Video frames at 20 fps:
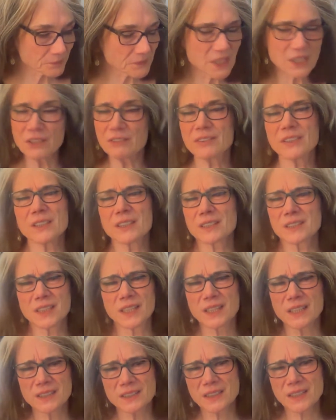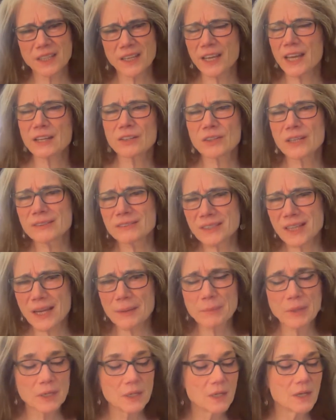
I don't feel like singing tonight, I don't have time,